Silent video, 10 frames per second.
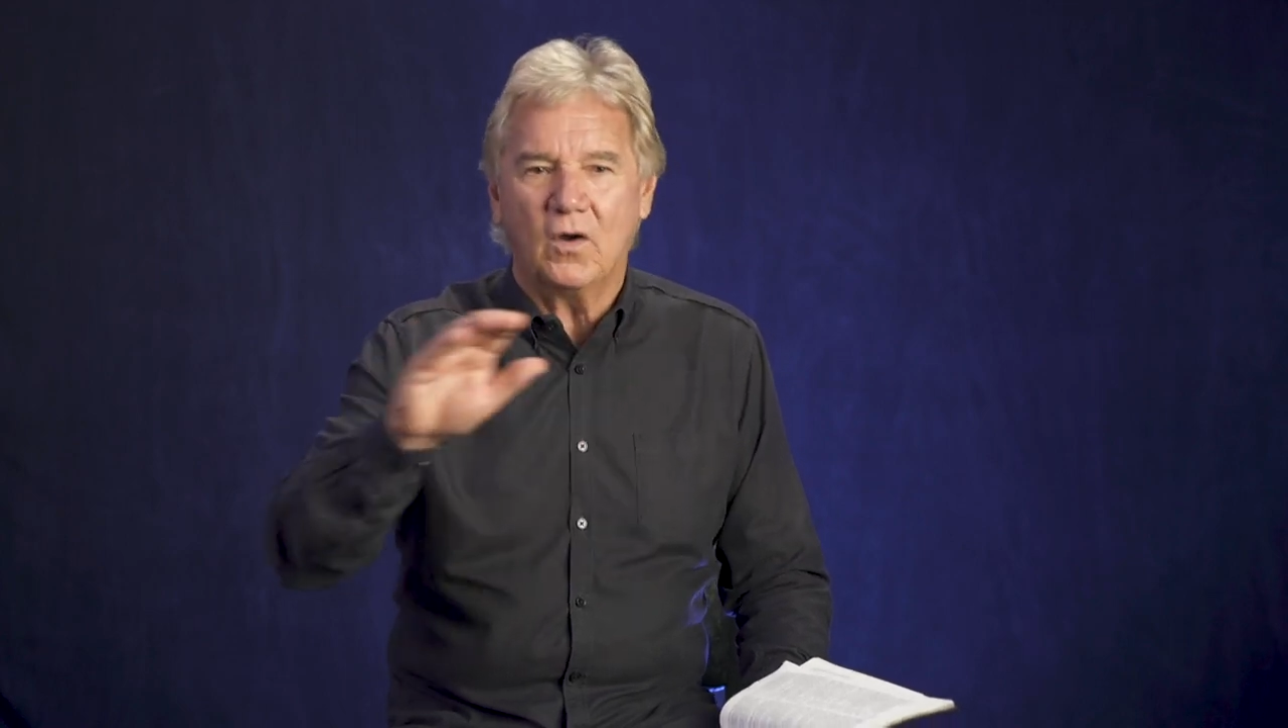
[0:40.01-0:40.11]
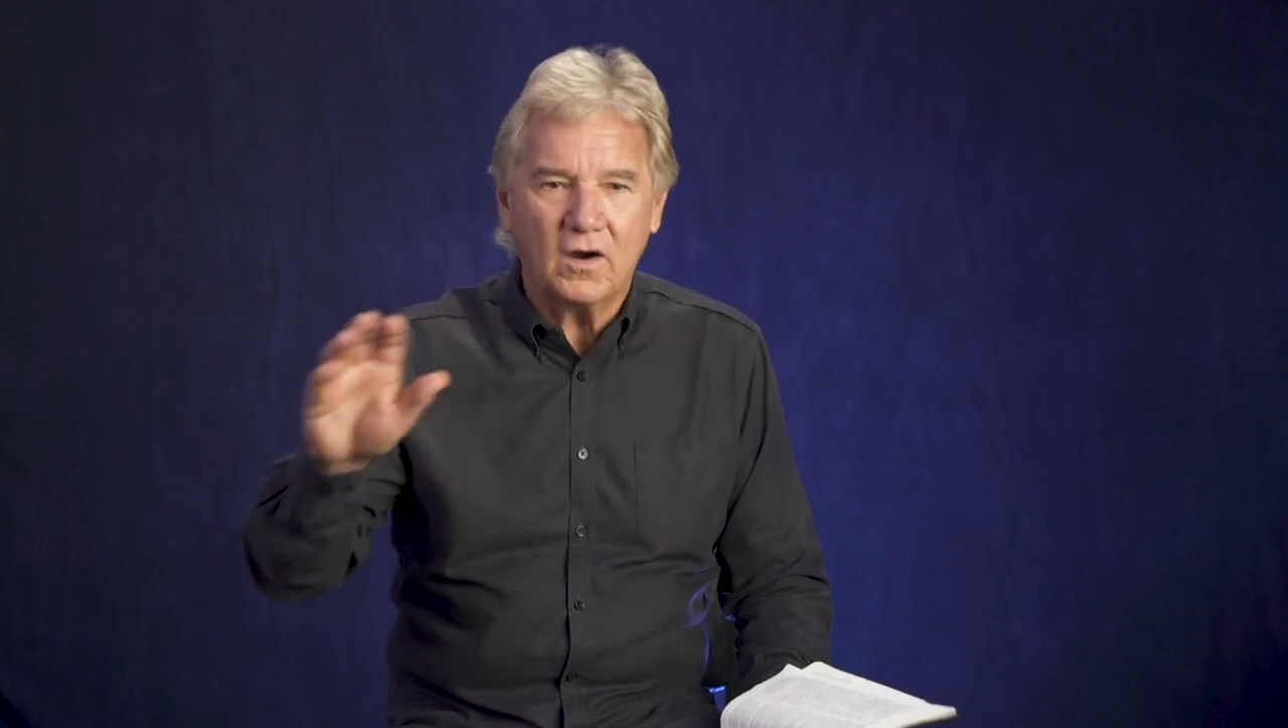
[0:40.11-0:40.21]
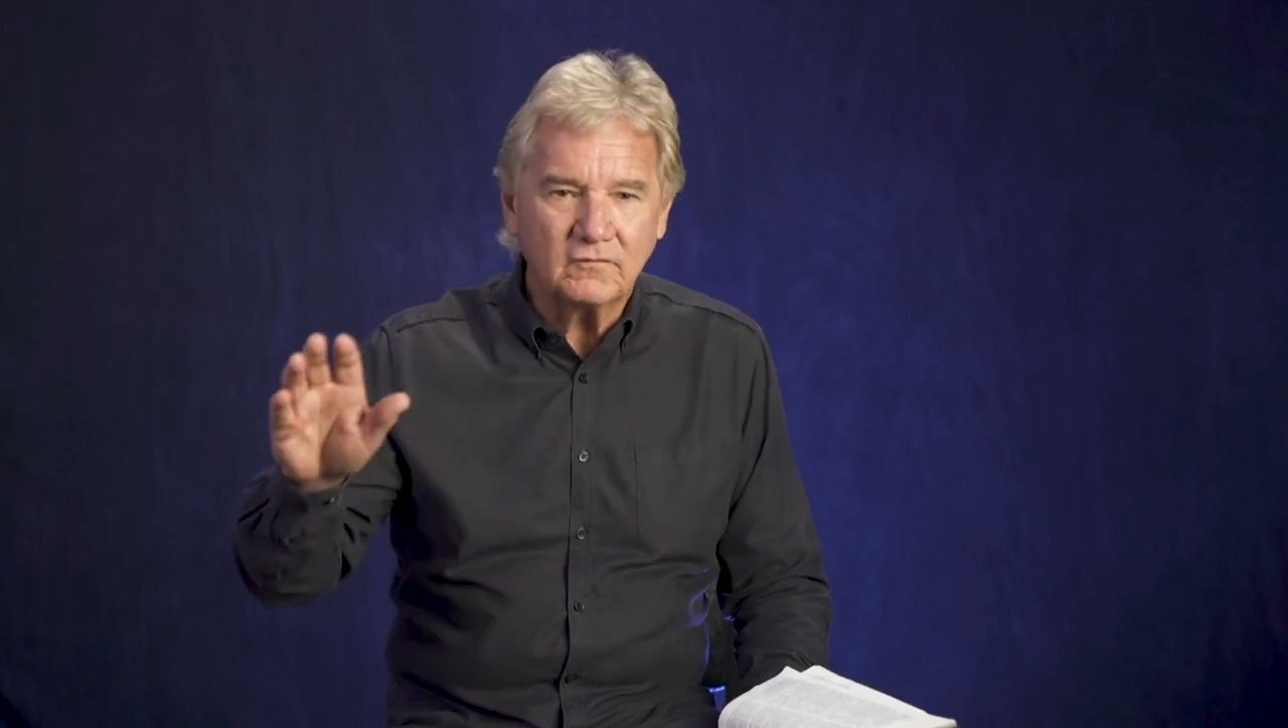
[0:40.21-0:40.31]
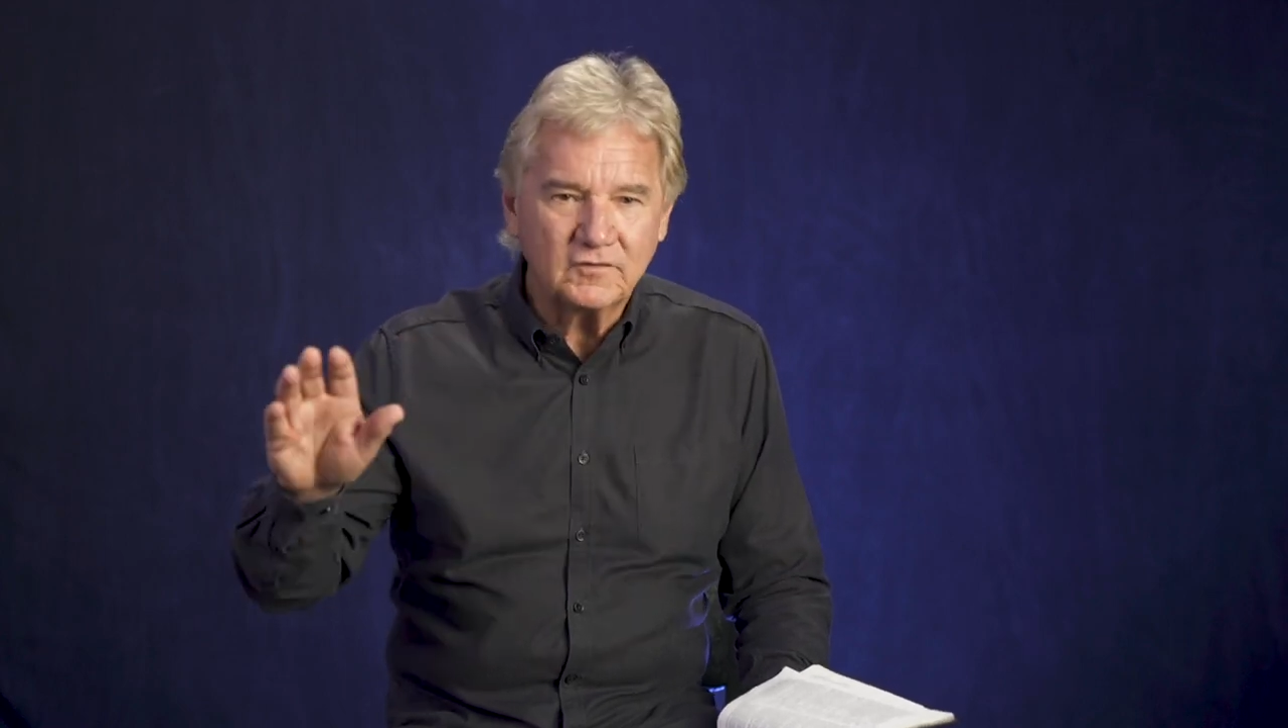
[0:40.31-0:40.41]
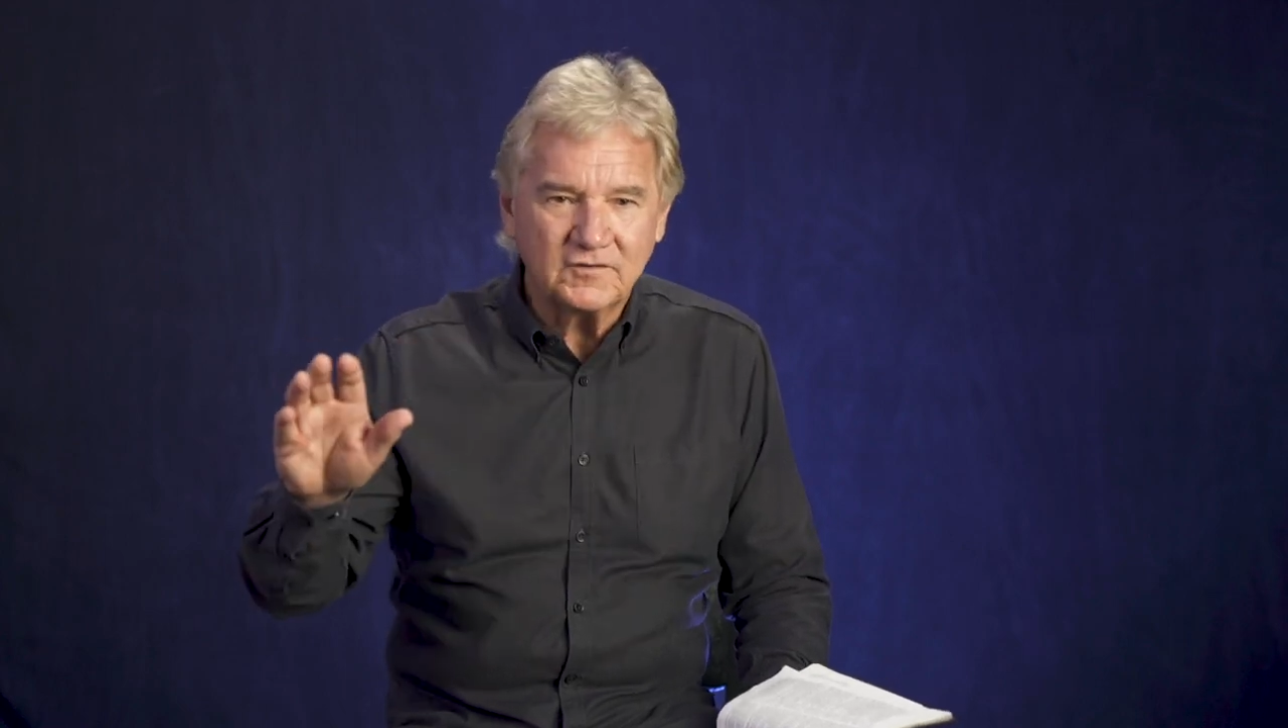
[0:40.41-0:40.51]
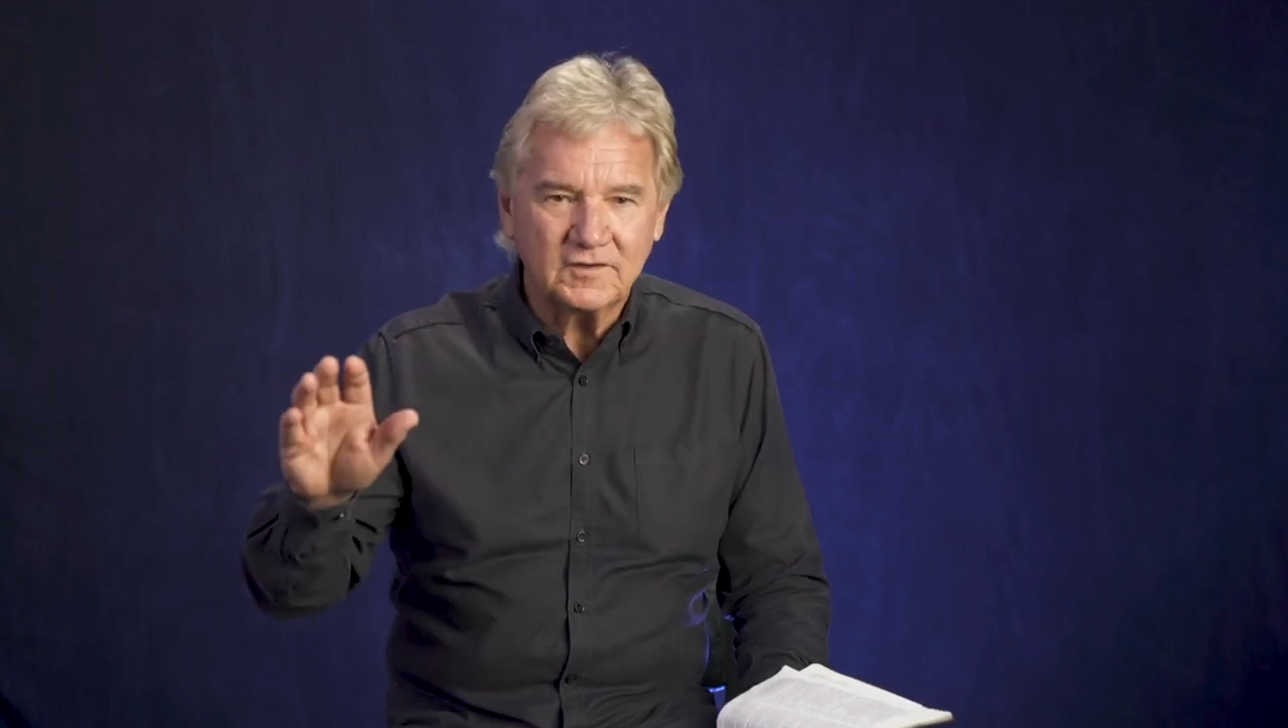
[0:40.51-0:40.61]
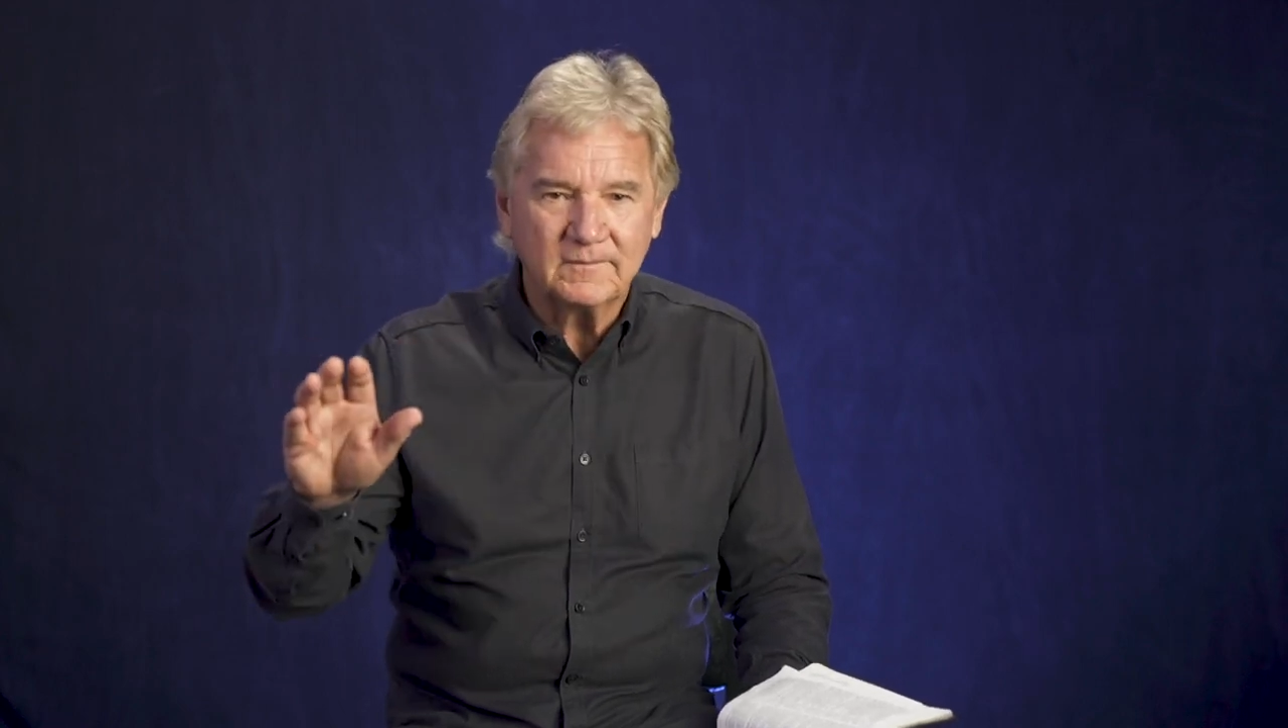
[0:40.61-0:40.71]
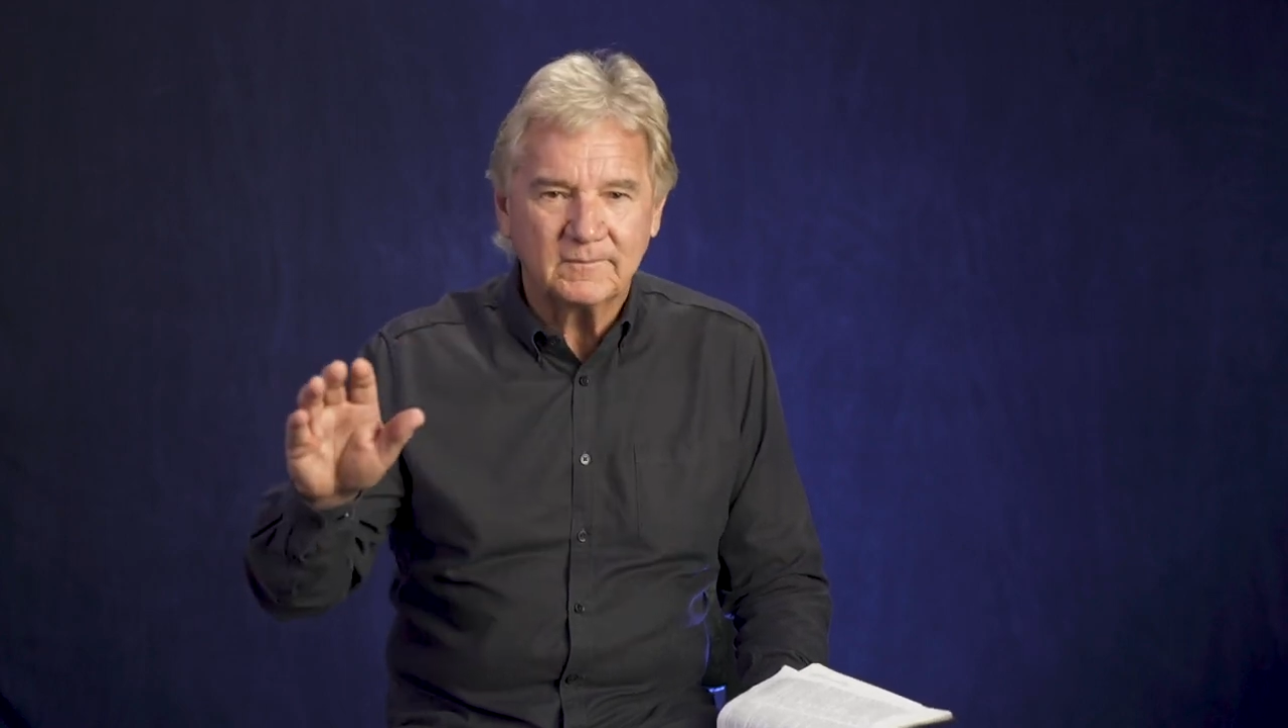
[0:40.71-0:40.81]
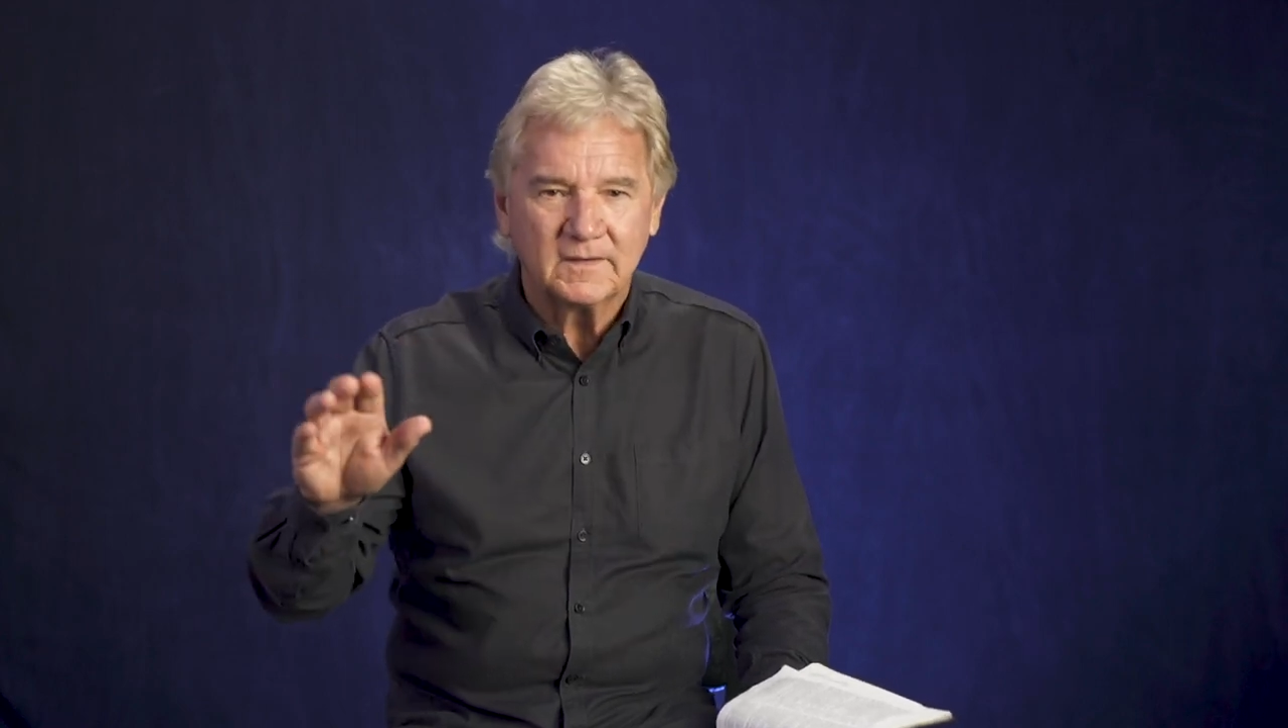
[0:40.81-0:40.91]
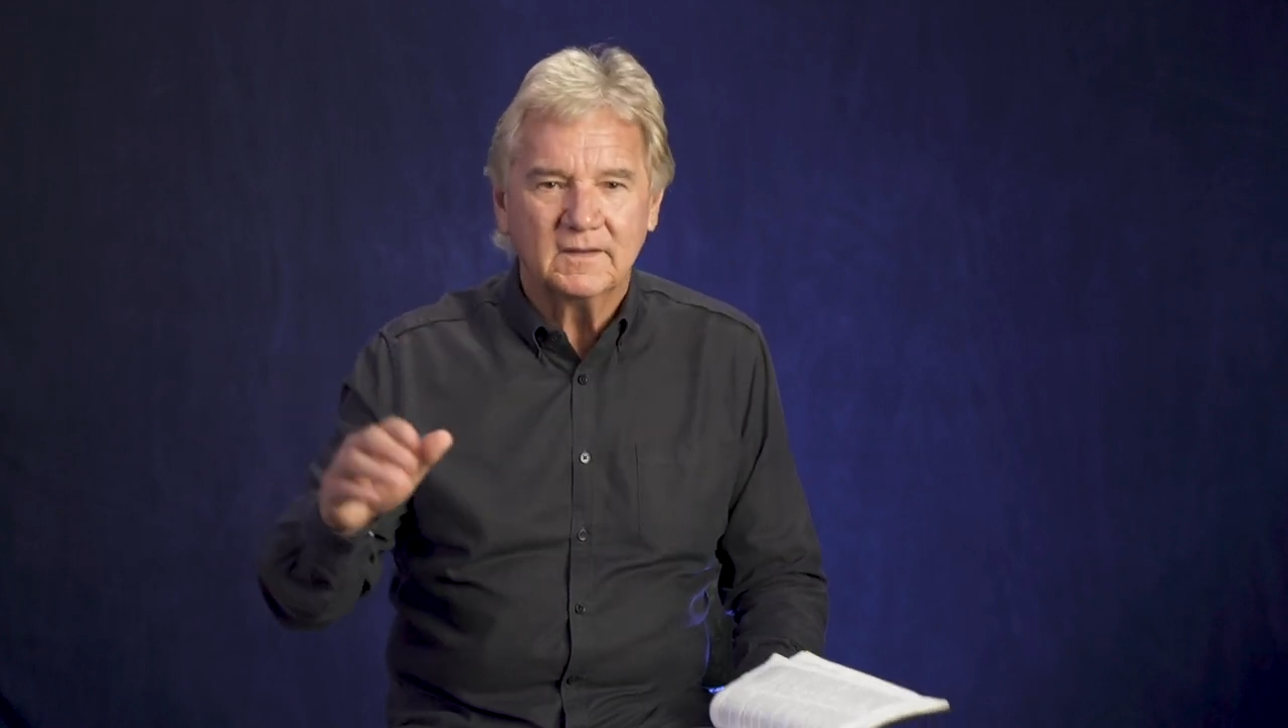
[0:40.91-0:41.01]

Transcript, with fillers: harvesting.